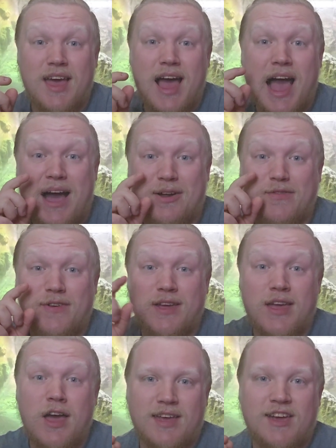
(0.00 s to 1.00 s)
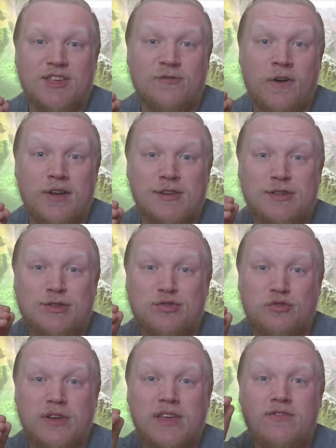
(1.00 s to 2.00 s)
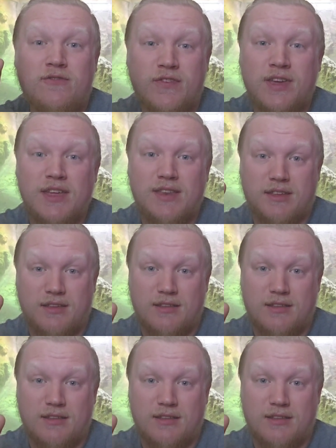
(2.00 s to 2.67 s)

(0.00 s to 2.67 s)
out of it as far as 3 feet.